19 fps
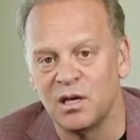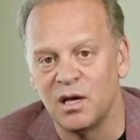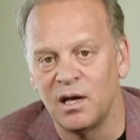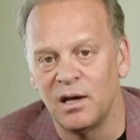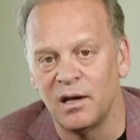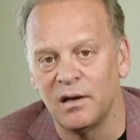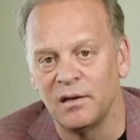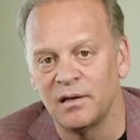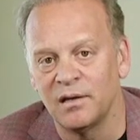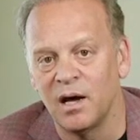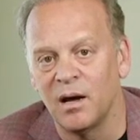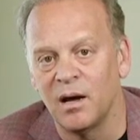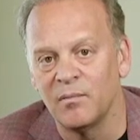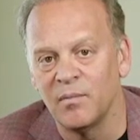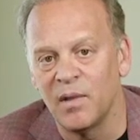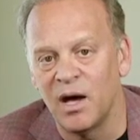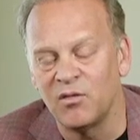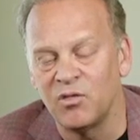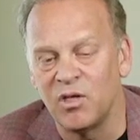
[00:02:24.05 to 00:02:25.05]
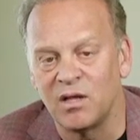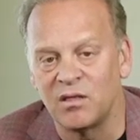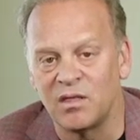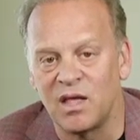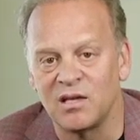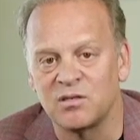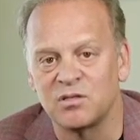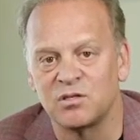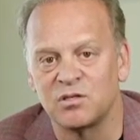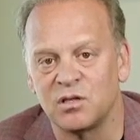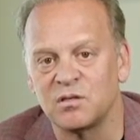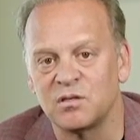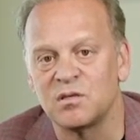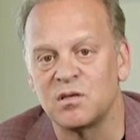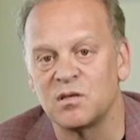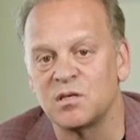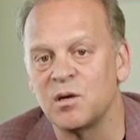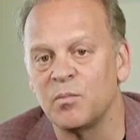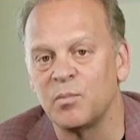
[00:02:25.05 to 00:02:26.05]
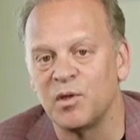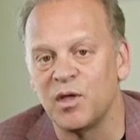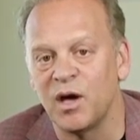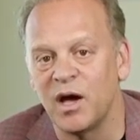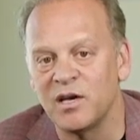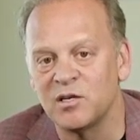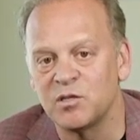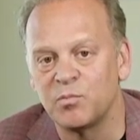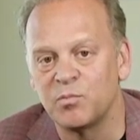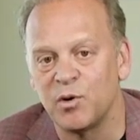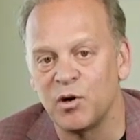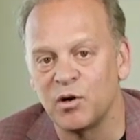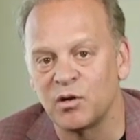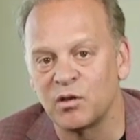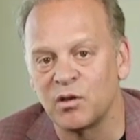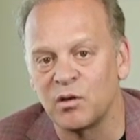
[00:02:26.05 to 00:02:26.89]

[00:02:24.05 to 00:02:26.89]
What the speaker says: and I think that's just the tip of the iceberg.